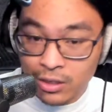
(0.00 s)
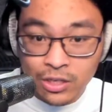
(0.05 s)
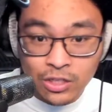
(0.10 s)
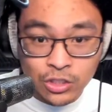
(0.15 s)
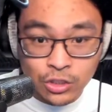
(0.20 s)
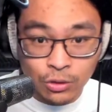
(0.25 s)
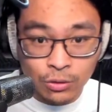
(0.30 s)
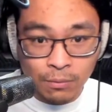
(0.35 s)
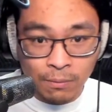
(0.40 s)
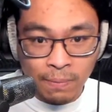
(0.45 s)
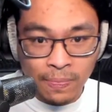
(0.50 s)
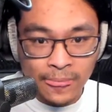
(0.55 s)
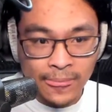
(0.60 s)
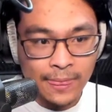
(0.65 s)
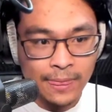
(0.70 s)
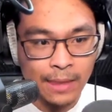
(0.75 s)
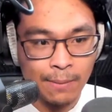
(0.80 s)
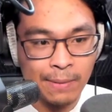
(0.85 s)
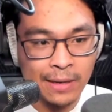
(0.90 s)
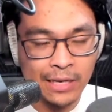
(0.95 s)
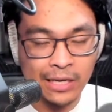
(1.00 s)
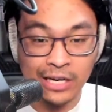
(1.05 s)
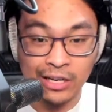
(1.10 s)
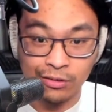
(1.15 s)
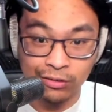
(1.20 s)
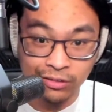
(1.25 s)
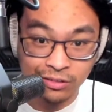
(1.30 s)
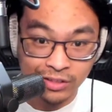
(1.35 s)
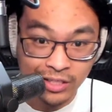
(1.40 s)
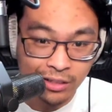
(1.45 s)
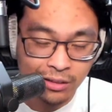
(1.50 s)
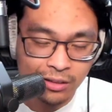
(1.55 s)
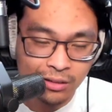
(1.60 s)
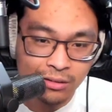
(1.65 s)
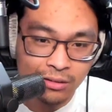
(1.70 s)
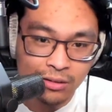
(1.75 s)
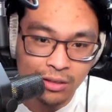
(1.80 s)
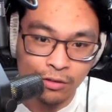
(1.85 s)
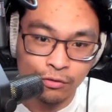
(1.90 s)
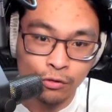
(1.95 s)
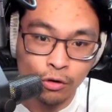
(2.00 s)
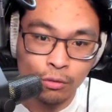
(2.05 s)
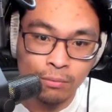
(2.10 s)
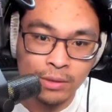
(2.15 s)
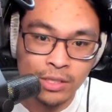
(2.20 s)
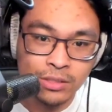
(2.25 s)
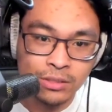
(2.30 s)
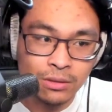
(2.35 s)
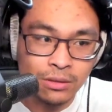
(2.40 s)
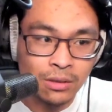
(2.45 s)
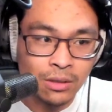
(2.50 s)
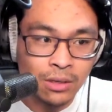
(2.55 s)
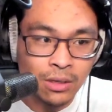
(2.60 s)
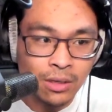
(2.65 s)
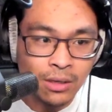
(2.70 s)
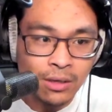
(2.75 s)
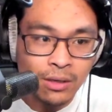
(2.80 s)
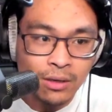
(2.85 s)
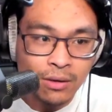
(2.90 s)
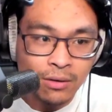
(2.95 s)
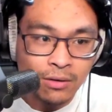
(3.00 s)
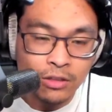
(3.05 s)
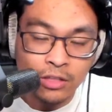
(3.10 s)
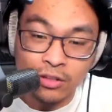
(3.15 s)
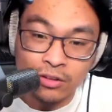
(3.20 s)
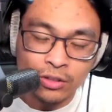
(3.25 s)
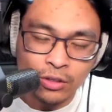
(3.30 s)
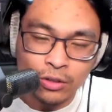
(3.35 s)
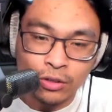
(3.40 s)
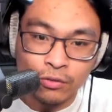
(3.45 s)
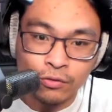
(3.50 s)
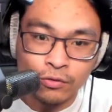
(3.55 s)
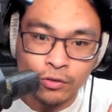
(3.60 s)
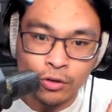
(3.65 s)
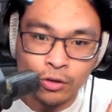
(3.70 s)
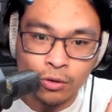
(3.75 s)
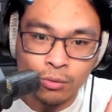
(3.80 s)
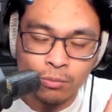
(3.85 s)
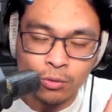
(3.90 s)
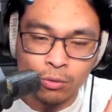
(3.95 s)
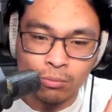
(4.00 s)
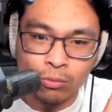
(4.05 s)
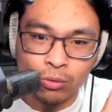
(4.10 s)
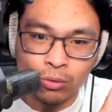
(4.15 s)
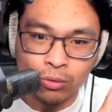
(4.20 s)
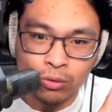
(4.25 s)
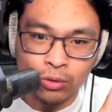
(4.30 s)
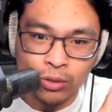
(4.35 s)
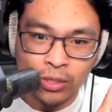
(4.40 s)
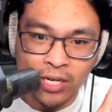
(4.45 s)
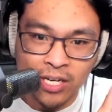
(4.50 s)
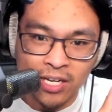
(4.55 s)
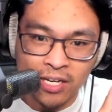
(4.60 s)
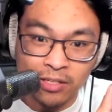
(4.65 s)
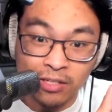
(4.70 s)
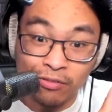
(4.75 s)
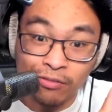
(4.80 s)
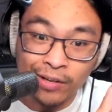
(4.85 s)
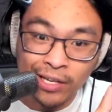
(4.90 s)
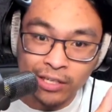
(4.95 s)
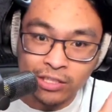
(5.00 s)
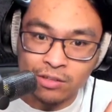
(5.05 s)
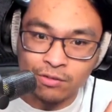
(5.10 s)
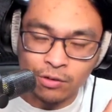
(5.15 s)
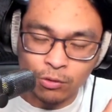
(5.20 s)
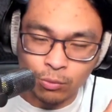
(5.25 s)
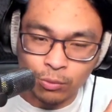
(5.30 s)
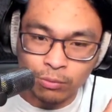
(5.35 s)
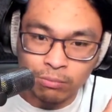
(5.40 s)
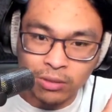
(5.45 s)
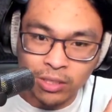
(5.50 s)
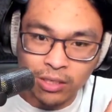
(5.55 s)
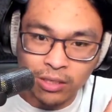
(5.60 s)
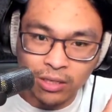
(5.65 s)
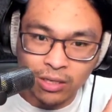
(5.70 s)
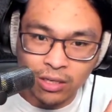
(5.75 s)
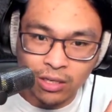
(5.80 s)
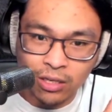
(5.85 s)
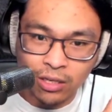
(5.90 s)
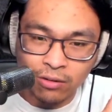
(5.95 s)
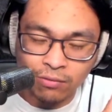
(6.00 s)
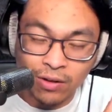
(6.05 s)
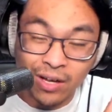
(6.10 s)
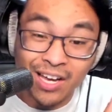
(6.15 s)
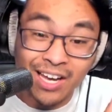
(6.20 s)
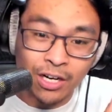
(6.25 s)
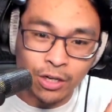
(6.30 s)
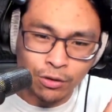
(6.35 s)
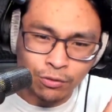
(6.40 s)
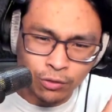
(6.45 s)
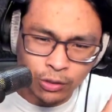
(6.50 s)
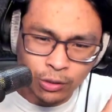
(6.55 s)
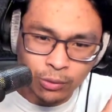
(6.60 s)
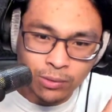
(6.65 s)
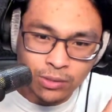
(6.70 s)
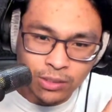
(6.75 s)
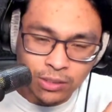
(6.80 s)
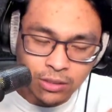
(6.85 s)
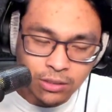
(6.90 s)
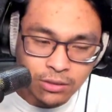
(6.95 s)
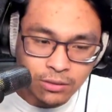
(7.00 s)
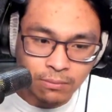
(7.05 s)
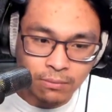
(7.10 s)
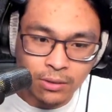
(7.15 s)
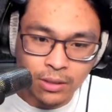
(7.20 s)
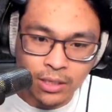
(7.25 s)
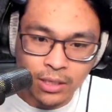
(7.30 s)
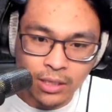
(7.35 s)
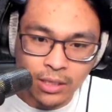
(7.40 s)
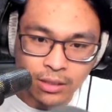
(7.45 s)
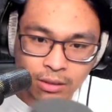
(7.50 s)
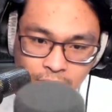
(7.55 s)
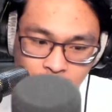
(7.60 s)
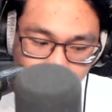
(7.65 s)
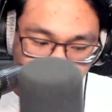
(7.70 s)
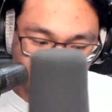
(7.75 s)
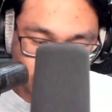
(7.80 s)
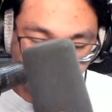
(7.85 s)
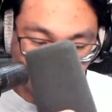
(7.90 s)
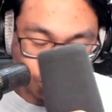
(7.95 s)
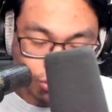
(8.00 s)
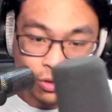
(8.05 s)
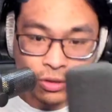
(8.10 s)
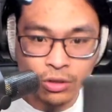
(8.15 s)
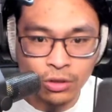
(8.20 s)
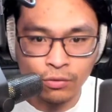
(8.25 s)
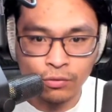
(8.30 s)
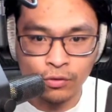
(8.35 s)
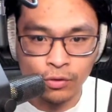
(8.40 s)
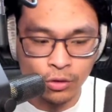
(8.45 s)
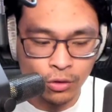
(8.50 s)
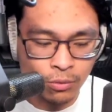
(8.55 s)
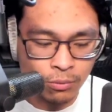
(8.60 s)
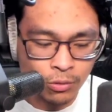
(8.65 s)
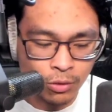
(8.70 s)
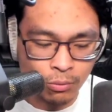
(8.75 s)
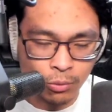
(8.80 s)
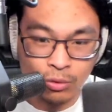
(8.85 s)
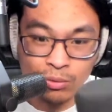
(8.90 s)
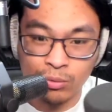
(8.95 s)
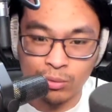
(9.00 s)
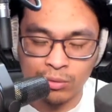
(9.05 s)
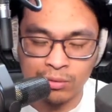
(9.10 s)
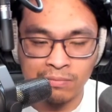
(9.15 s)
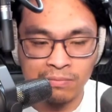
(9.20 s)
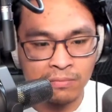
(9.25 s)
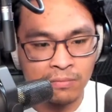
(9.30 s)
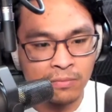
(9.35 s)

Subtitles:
So depending on how thick a foam is, the thicker the foam, the more deflective it would be of higher frequencies, and the more thinner the foam, the more,